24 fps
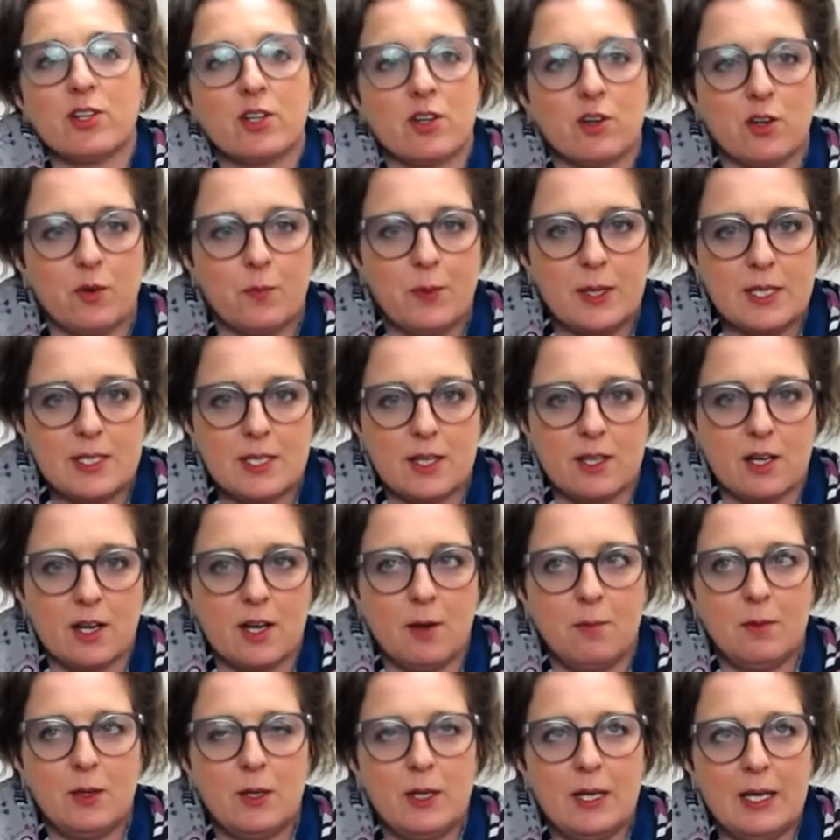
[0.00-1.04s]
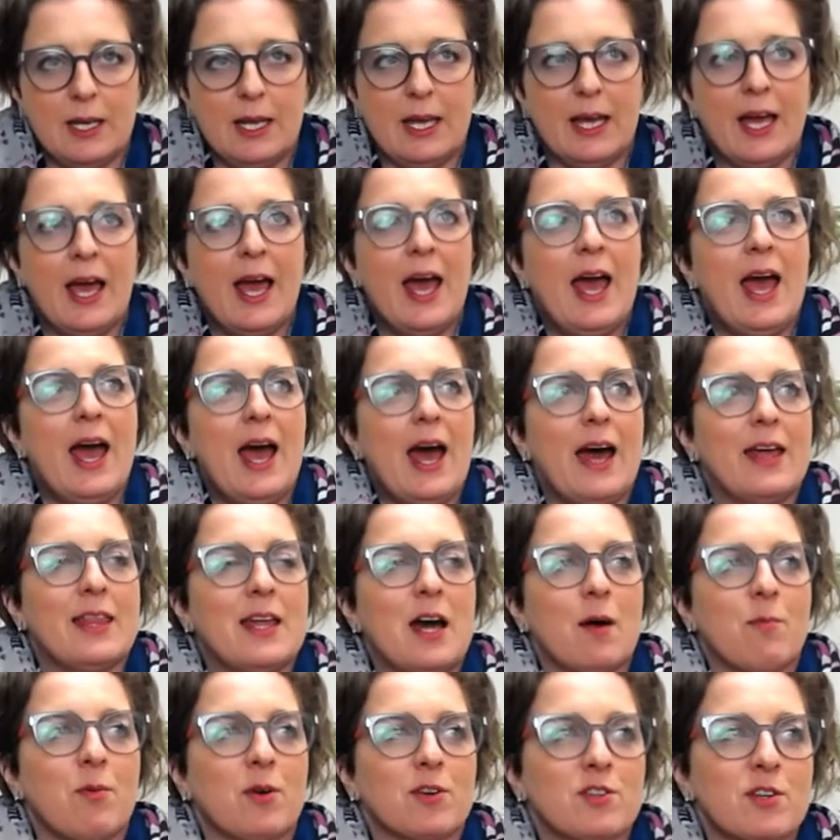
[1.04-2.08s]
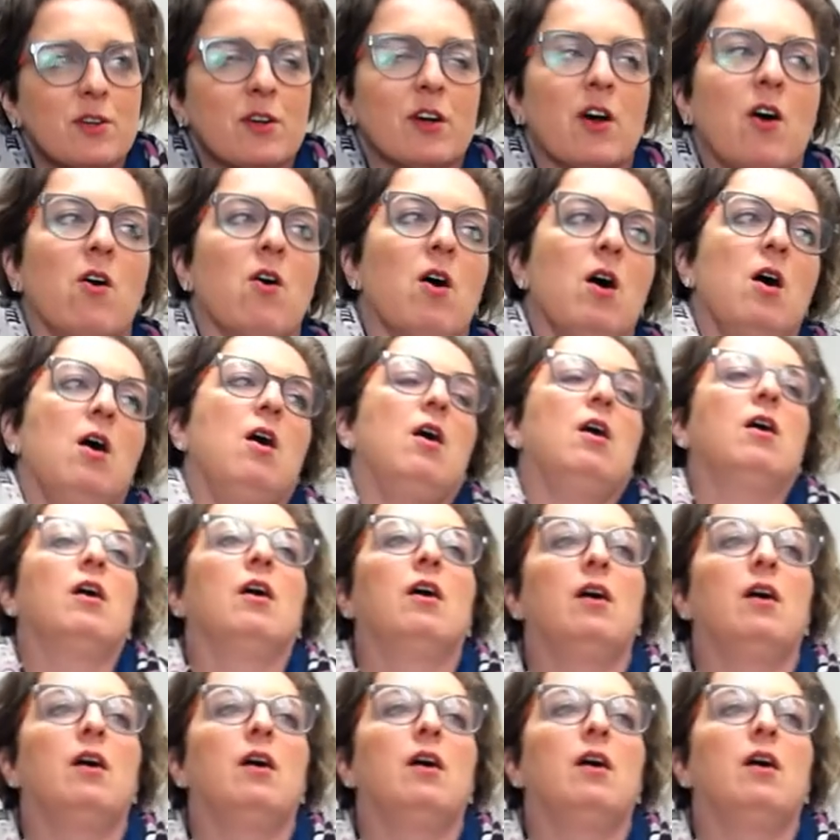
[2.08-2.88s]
group is in their community, and that person will go, oh,